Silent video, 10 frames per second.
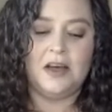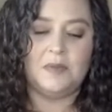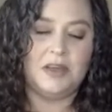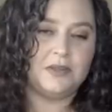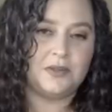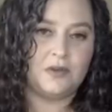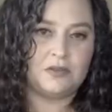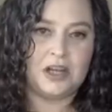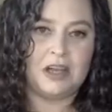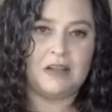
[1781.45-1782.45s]
It's
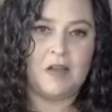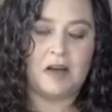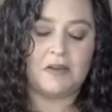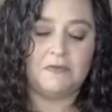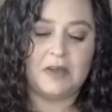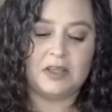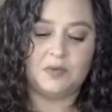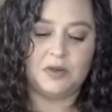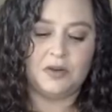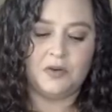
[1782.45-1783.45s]
Crochet O'Clock
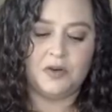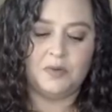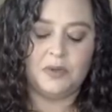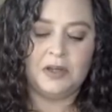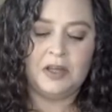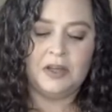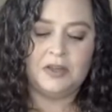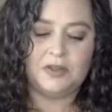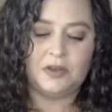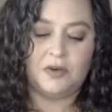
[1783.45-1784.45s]
Facebook group.
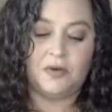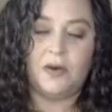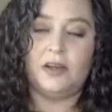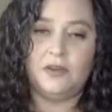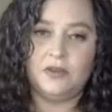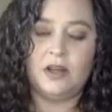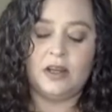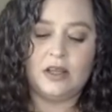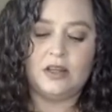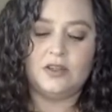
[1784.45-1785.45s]
So I knew that I
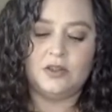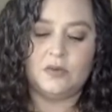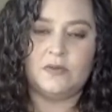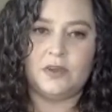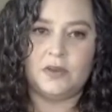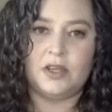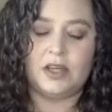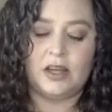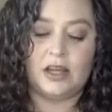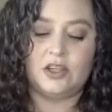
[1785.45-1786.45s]
needed to review it,
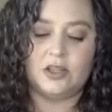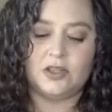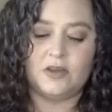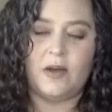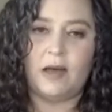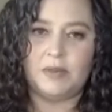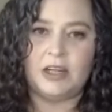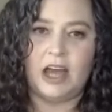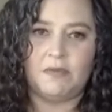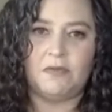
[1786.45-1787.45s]
and I just so happened to
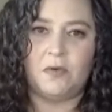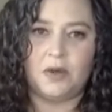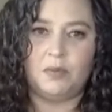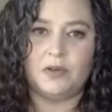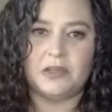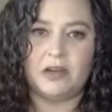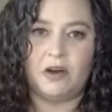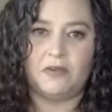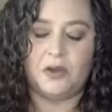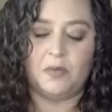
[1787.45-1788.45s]
have a 40%
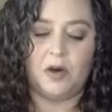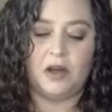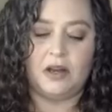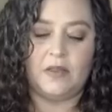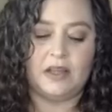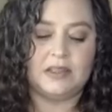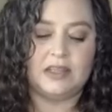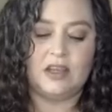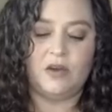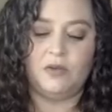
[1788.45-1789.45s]
off coupon. That's
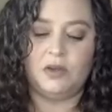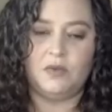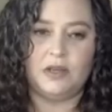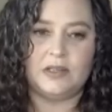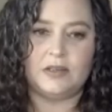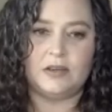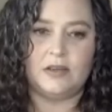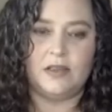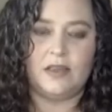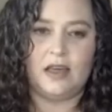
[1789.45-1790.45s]
the only reason
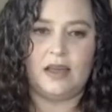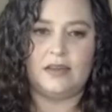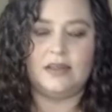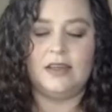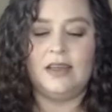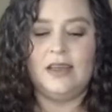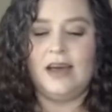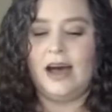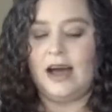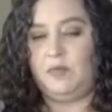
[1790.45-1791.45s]
that
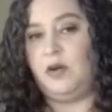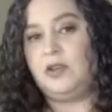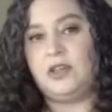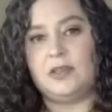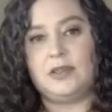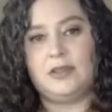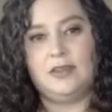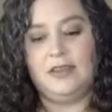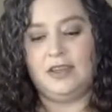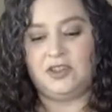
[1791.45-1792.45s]
I purchased
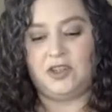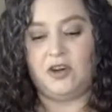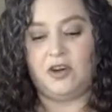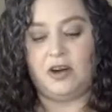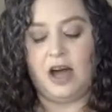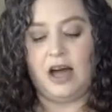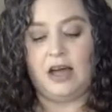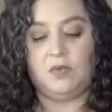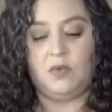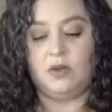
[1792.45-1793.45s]
this yarn.
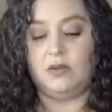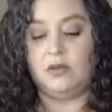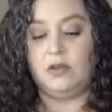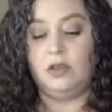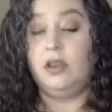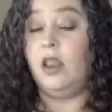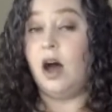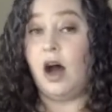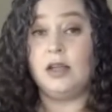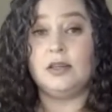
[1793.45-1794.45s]
I will
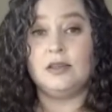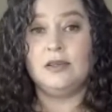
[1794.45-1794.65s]
not